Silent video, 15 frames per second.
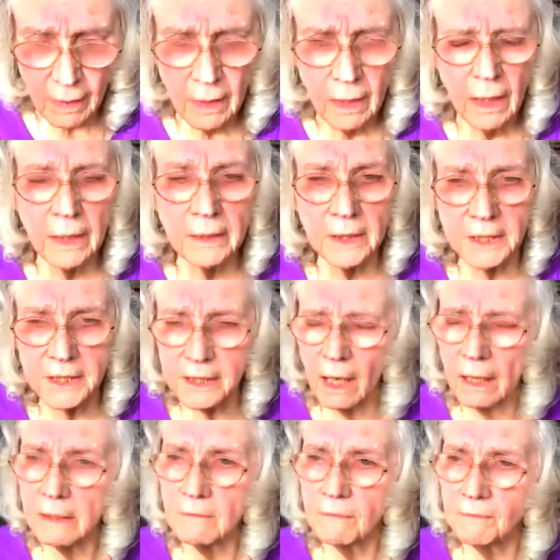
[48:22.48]
And the
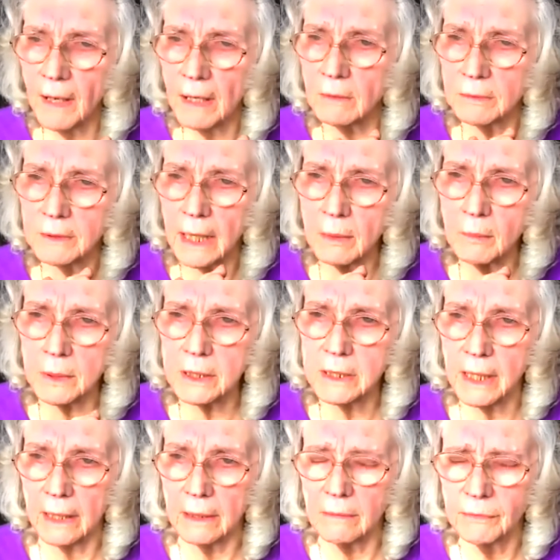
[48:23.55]
site felt they were
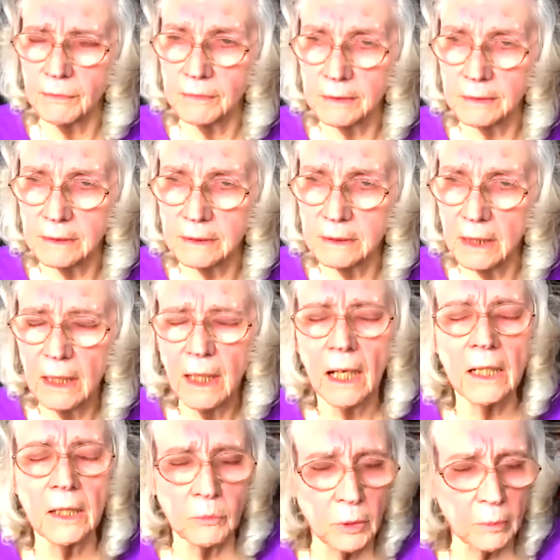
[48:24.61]
safe.
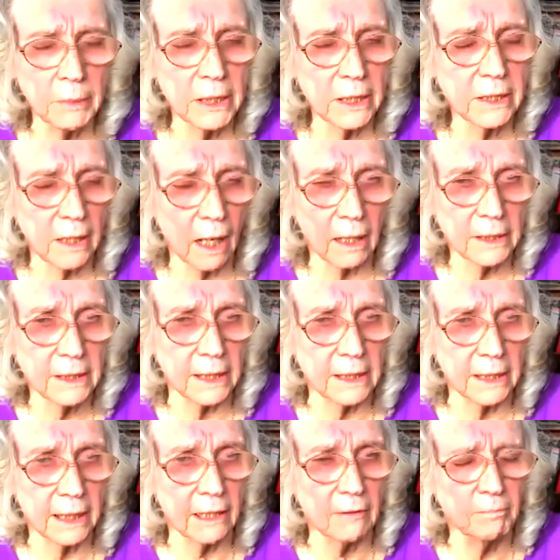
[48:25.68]
And a woman started
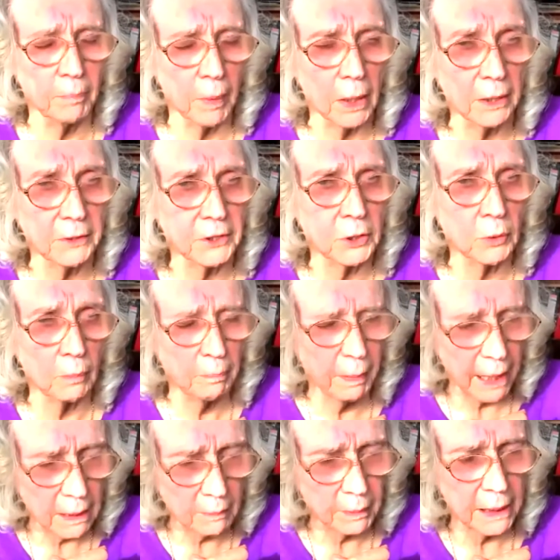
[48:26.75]
to give birth to a
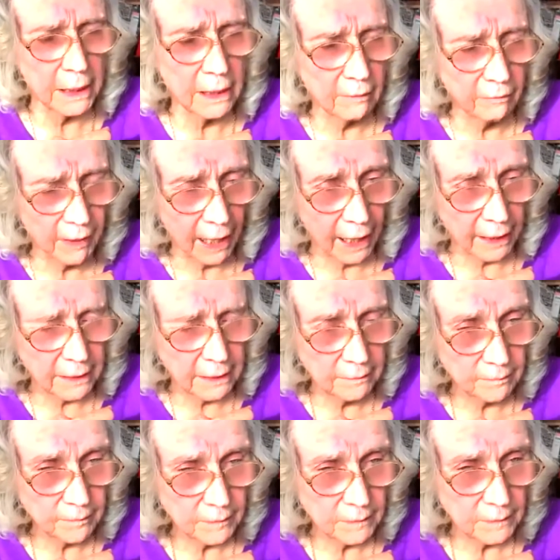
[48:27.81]
baby in a van.
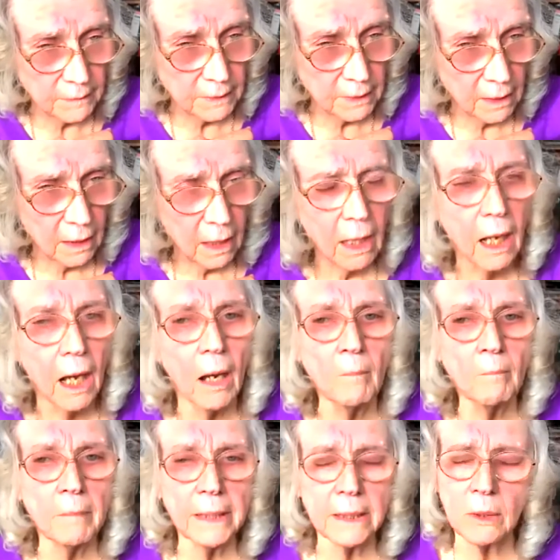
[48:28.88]
A
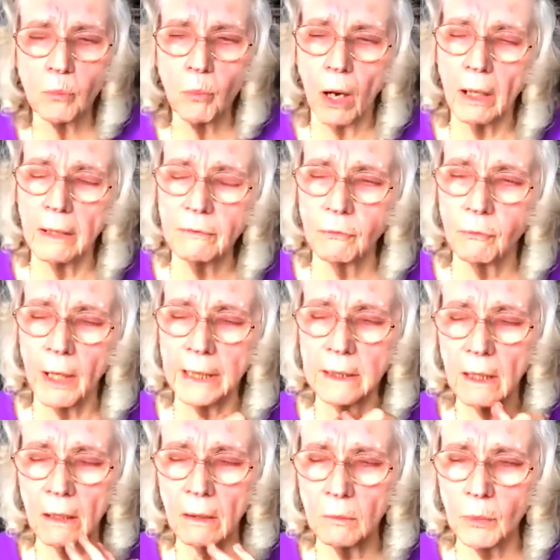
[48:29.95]
midwife went
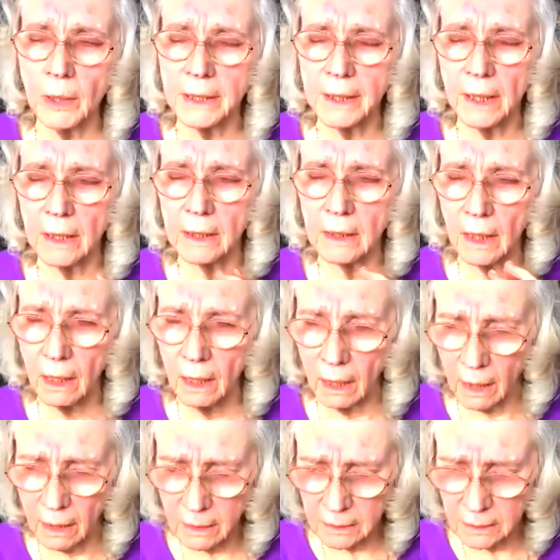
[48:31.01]
on with her car,